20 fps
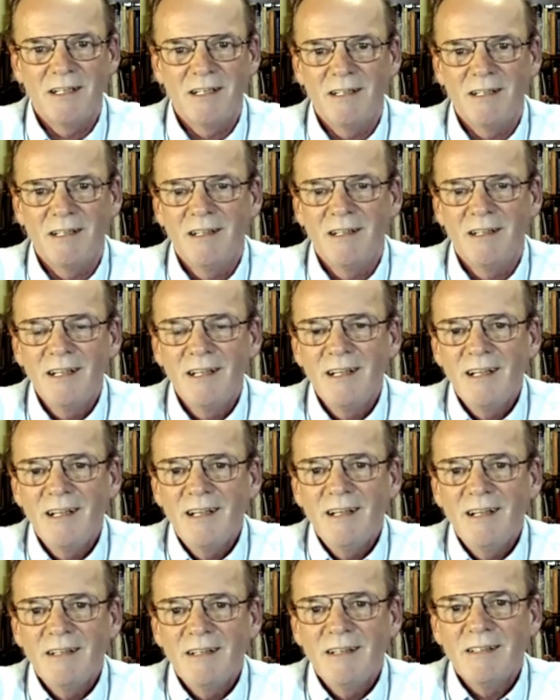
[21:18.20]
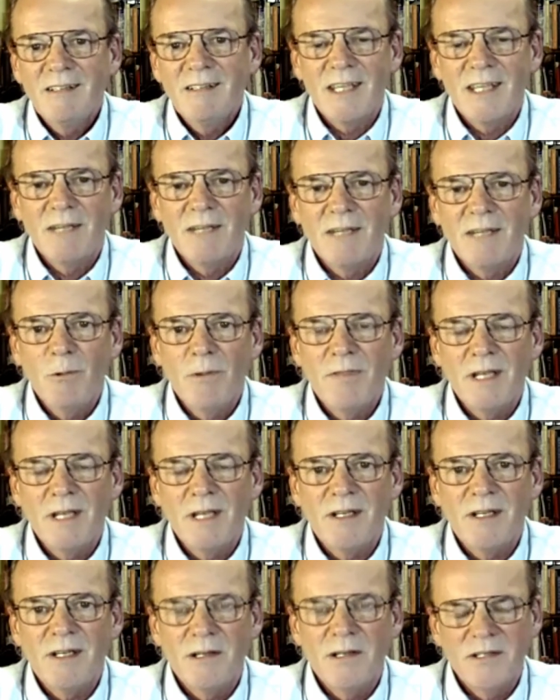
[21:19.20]
just think of all the things you can't do
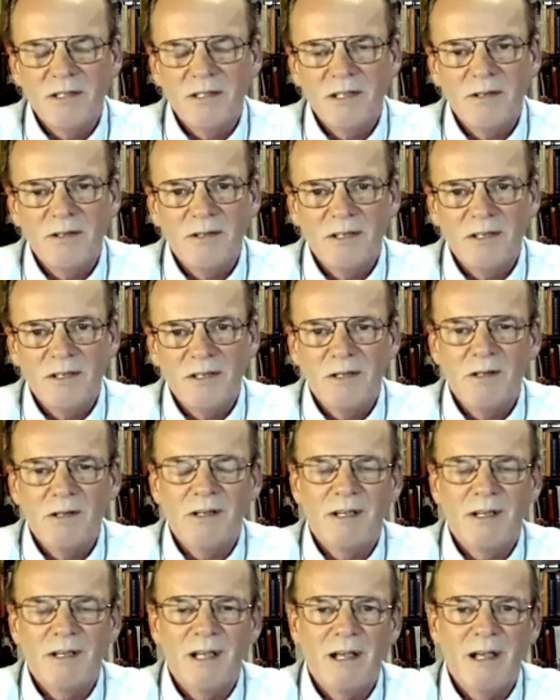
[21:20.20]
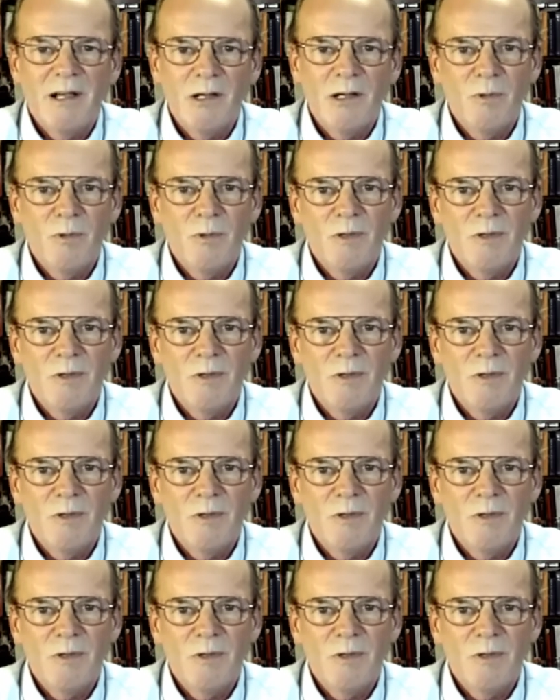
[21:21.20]
because you're not at home all the time,